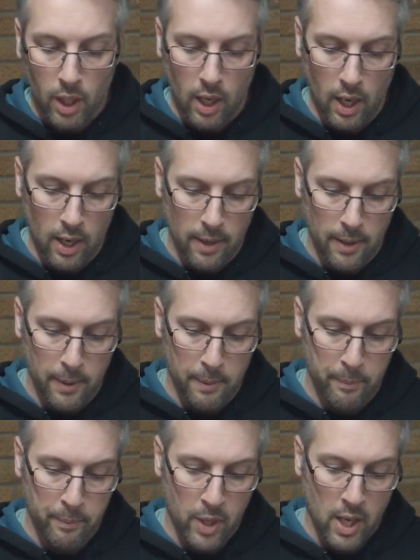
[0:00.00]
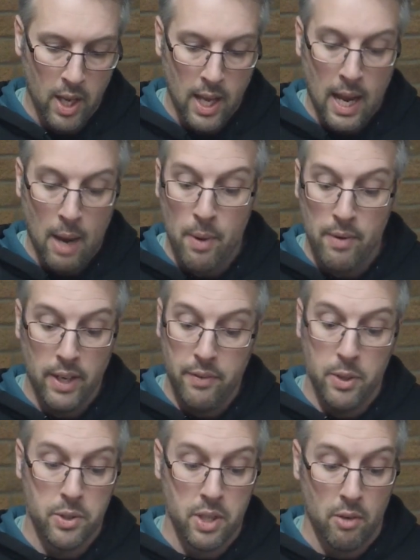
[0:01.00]
However, if
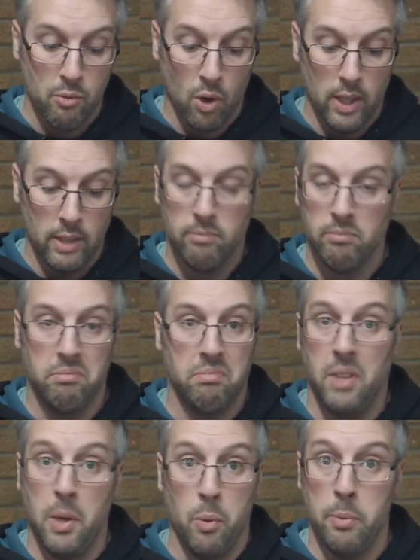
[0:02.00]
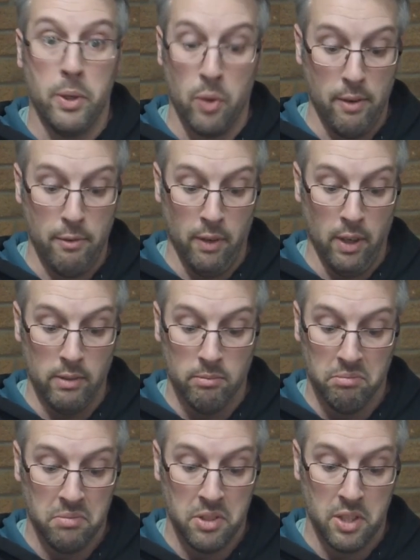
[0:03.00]
it was done right, it would be great fun.
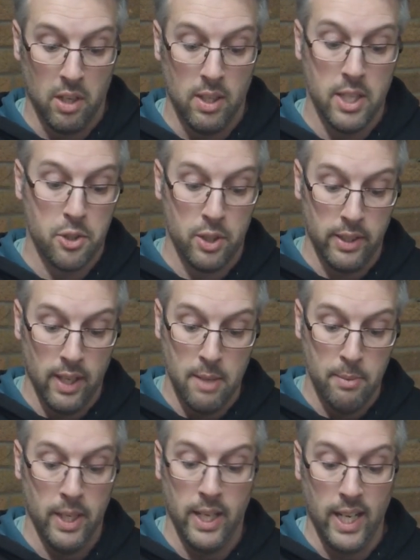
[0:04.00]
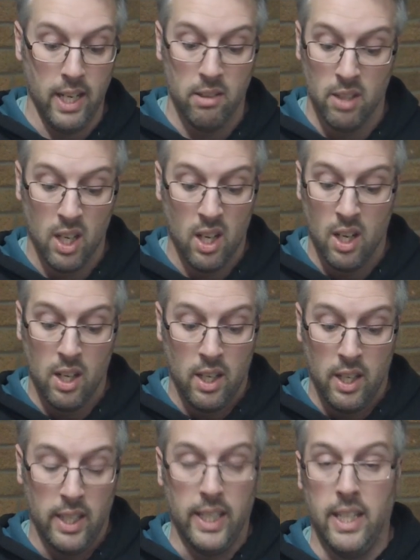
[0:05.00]
So literally the limit here
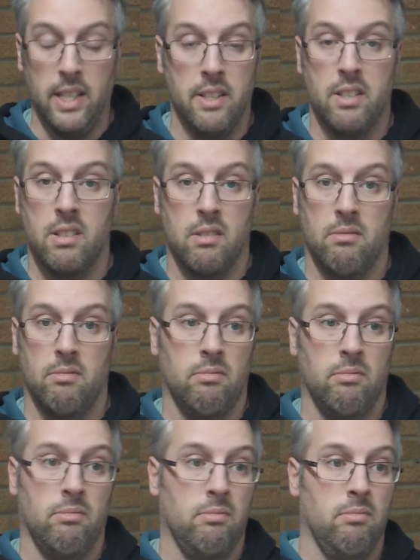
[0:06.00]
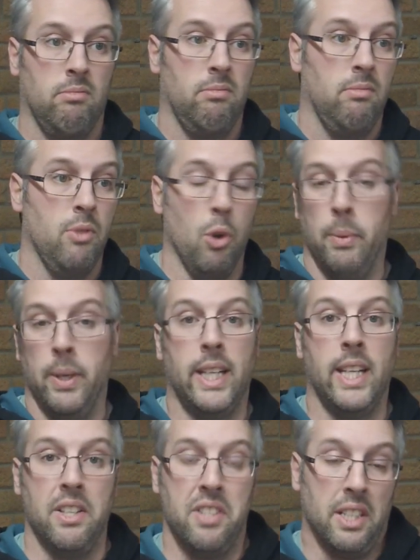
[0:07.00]
is not many
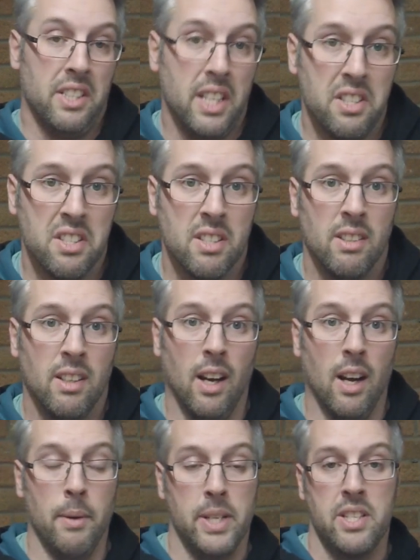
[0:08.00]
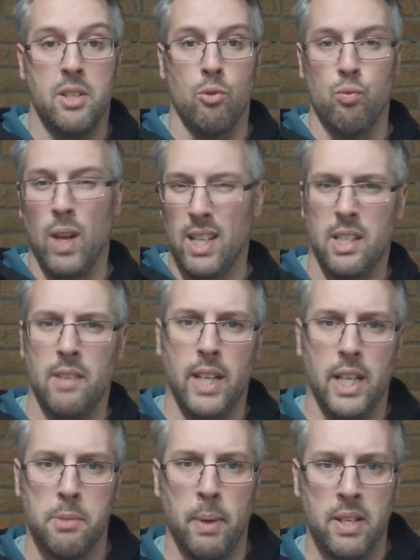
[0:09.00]
kits exist. It's still relatively
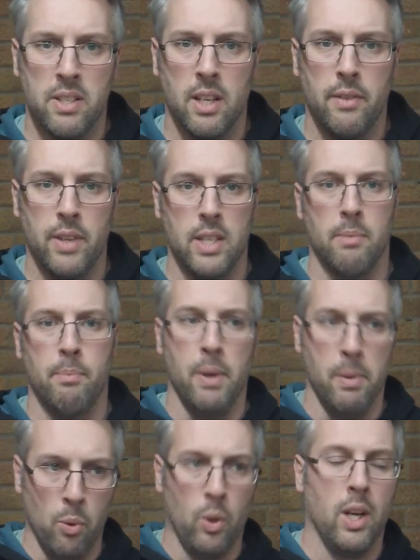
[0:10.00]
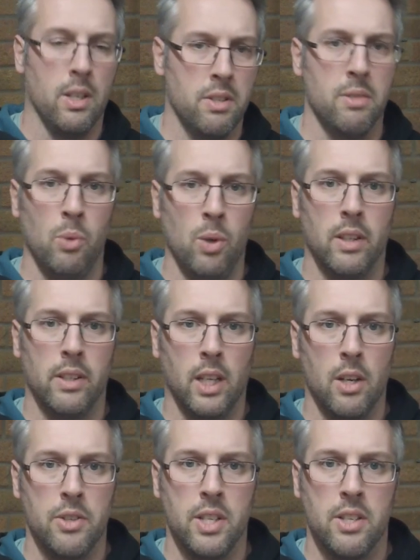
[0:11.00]
expensive. There's a bit more custom work that
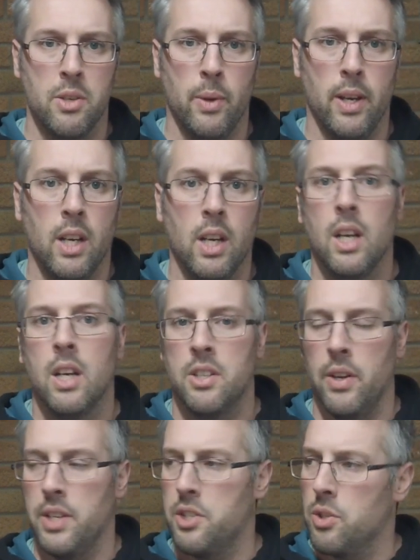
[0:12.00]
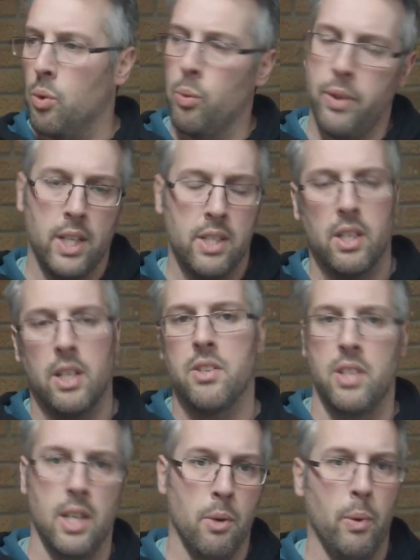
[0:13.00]
goes into it. So it's just all things to
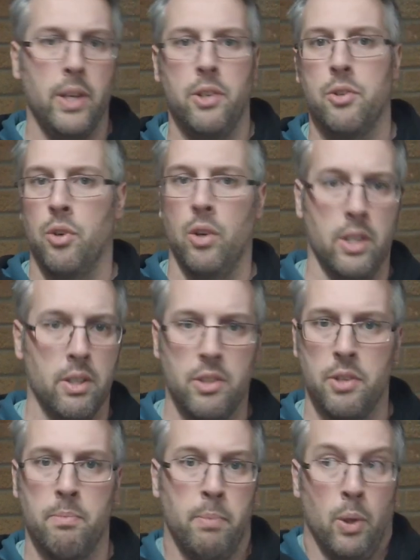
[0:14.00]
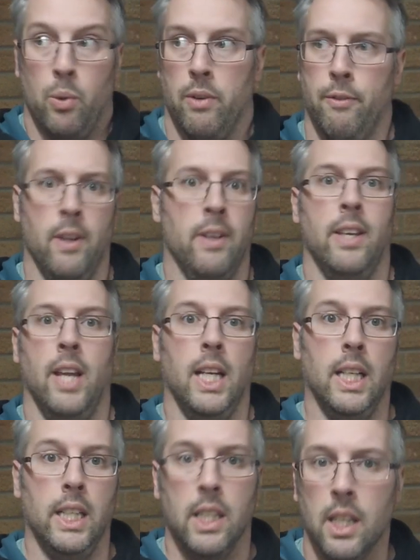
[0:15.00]
consider when you're trying to just build a fun
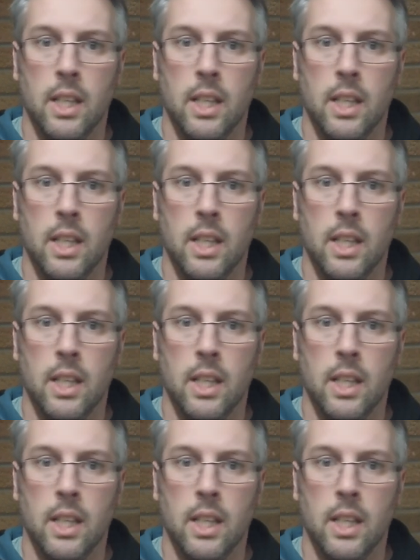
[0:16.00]
daily.